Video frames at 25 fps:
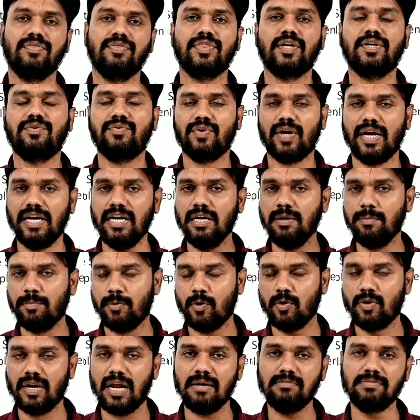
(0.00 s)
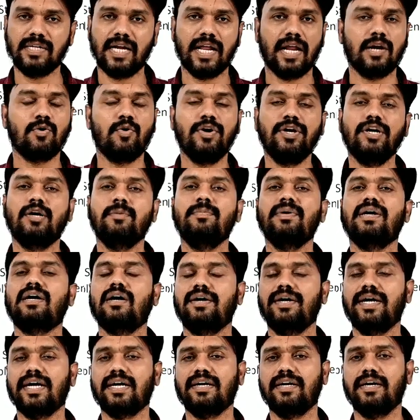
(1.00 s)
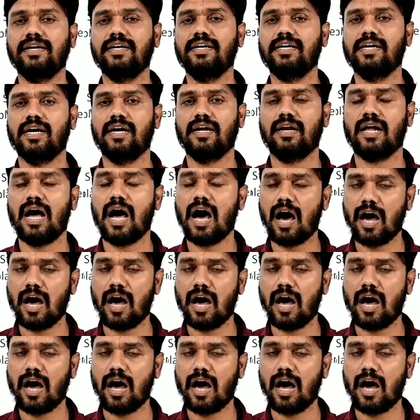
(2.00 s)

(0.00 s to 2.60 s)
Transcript: The training programs that are going to be conducted here